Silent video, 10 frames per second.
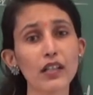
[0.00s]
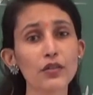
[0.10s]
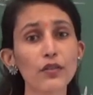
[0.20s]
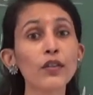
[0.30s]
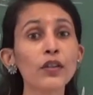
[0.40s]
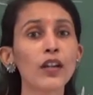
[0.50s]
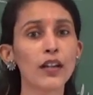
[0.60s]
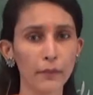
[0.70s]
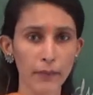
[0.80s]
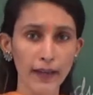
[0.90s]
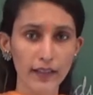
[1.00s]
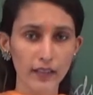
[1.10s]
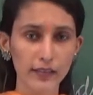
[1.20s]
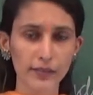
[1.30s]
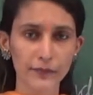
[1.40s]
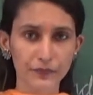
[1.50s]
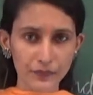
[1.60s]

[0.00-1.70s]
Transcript: the two battles.